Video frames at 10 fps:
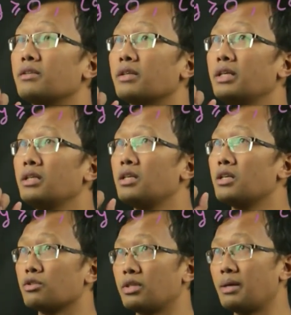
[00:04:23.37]
Okay,
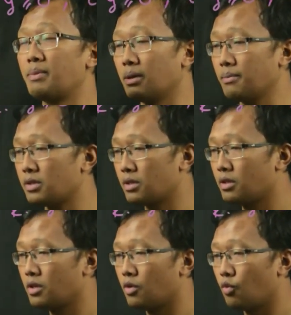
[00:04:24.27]
so that becomes
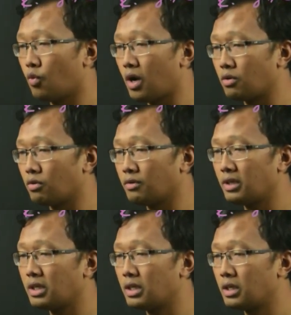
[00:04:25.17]
1
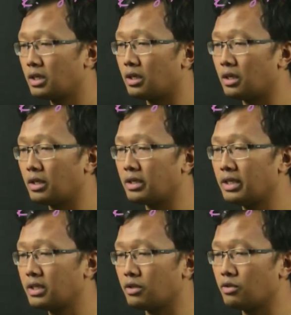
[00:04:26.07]
over
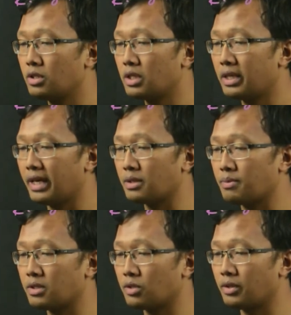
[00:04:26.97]
underneath root x
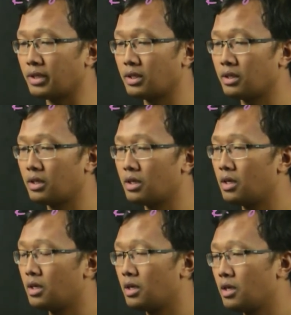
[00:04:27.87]
plus 3.
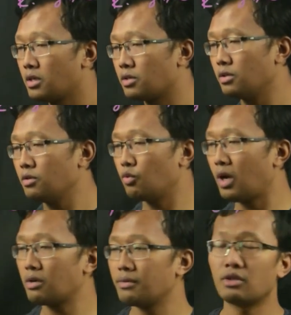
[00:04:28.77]
So
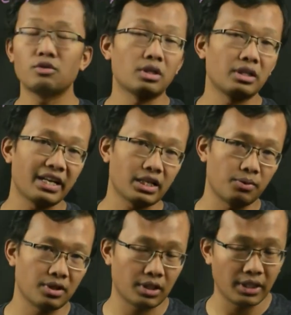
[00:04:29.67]
1 over root under x
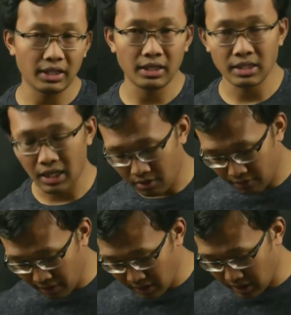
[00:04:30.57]
plus 3 is our
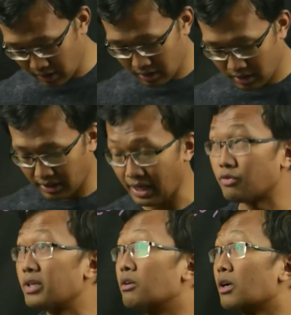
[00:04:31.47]
function
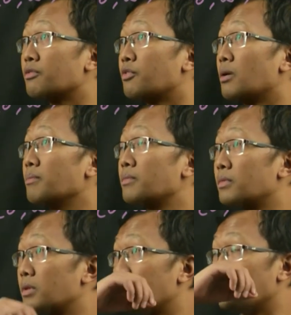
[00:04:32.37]
that we got from
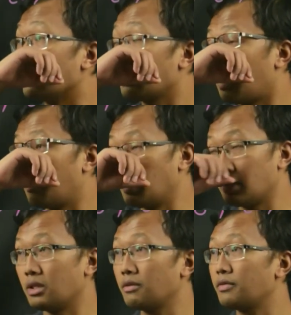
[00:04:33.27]
the
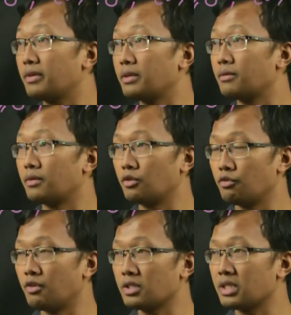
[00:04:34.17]
composition of two
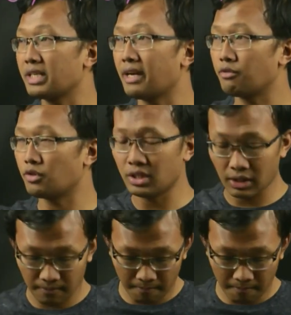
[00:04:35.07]
functions f of g.